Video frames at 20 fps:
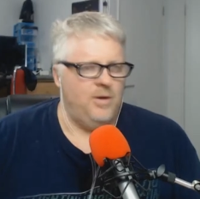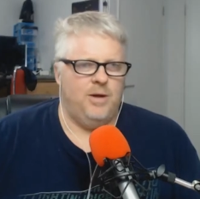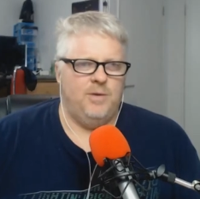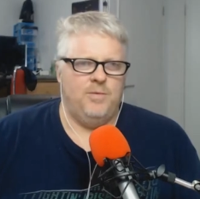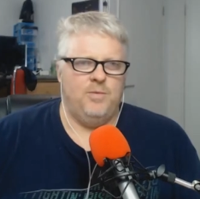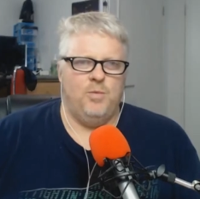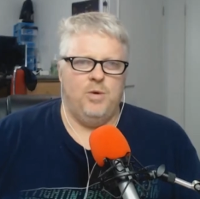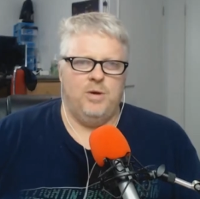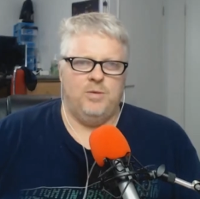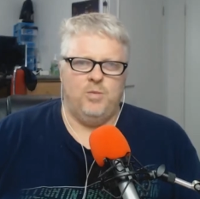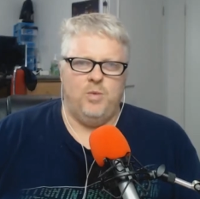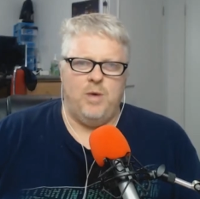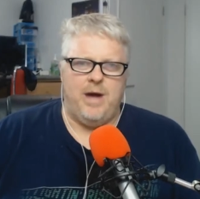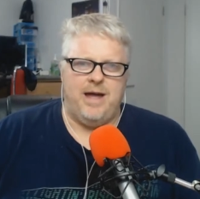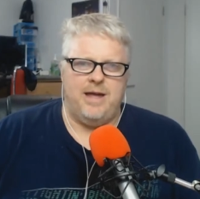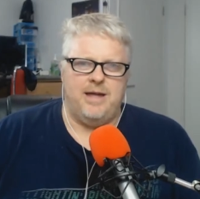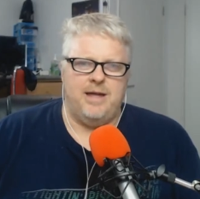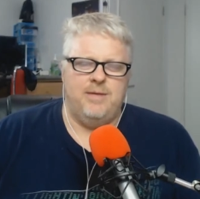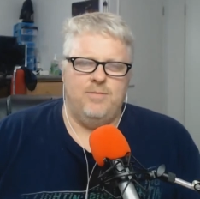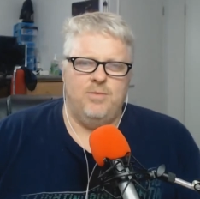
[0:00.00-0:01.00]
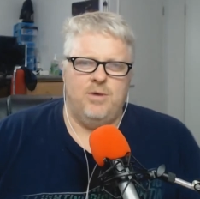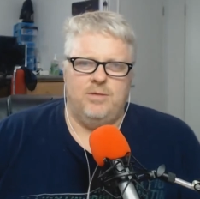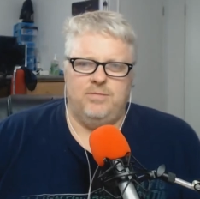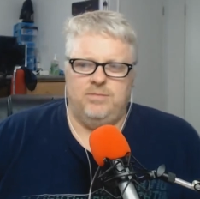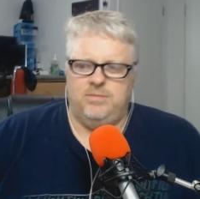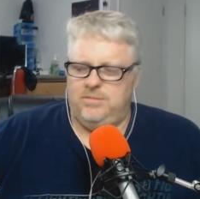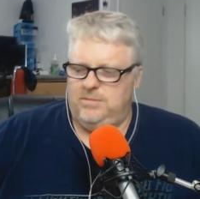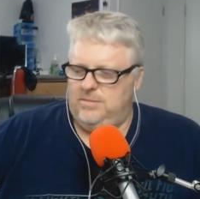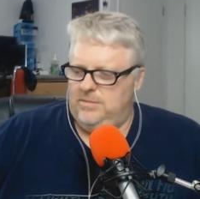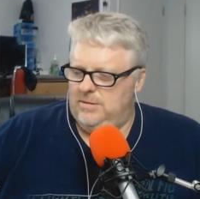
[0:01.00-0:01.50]
like, what way? In what
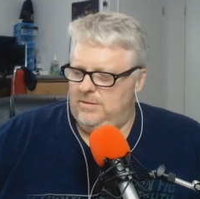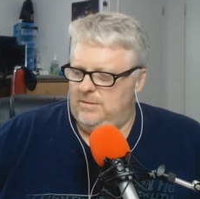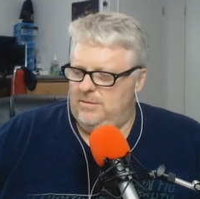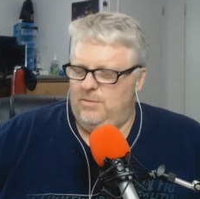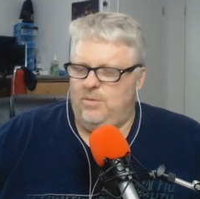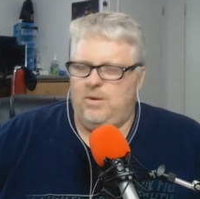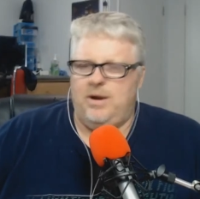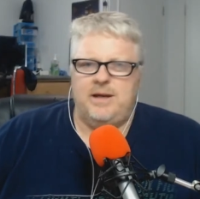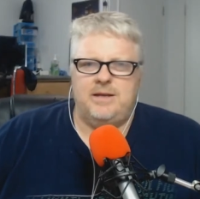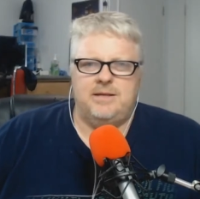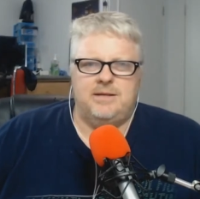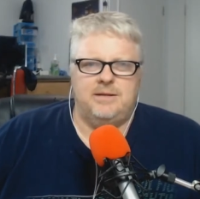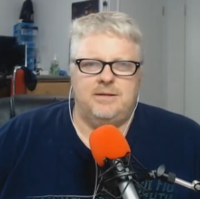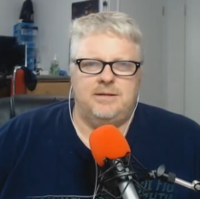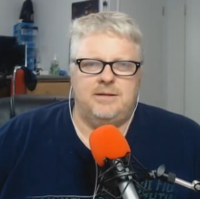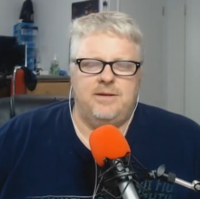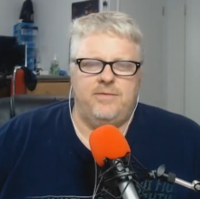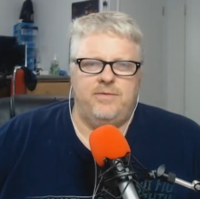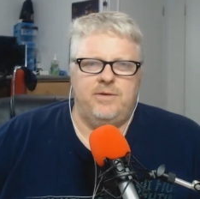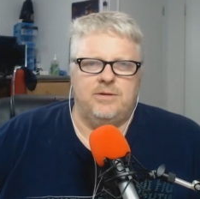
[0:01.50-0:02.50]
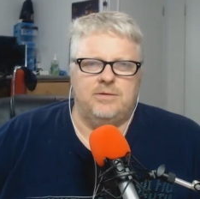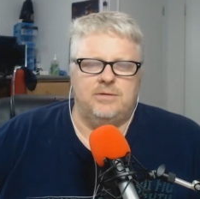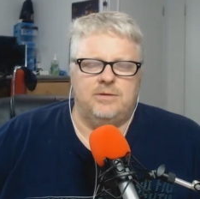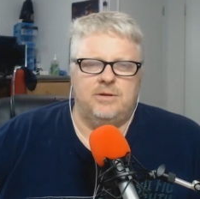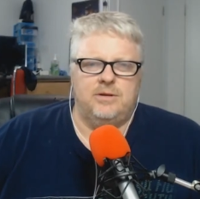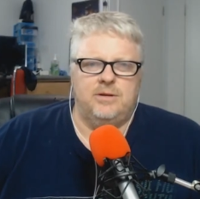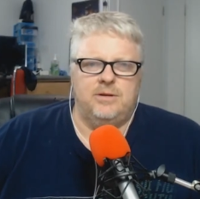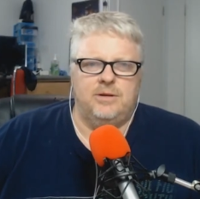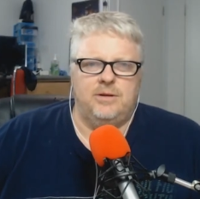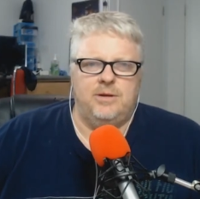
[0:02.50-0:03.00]
way is it difficult?
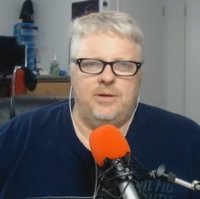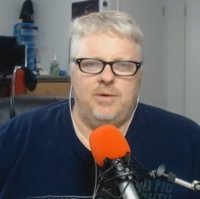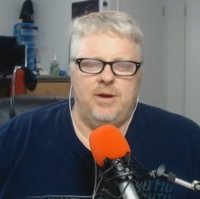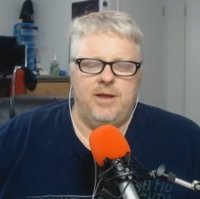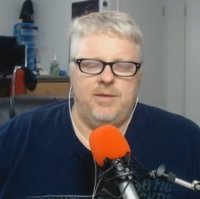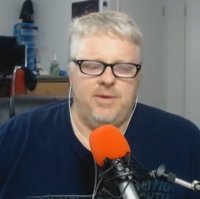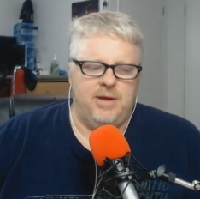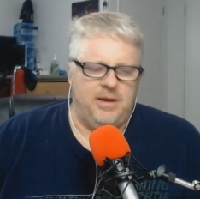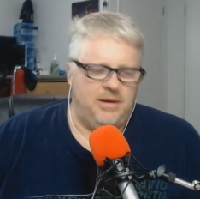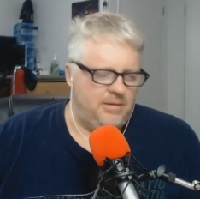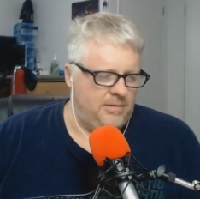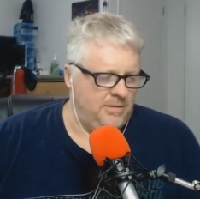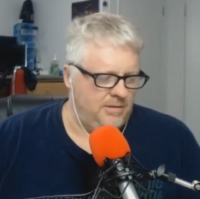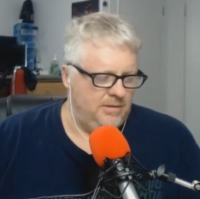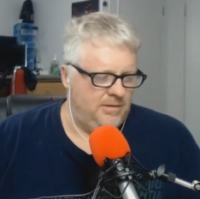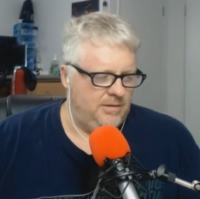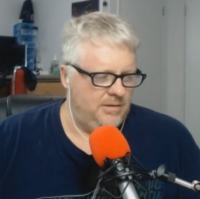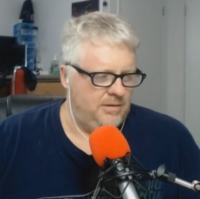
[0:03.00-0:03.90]
Like, what do you mean? Well,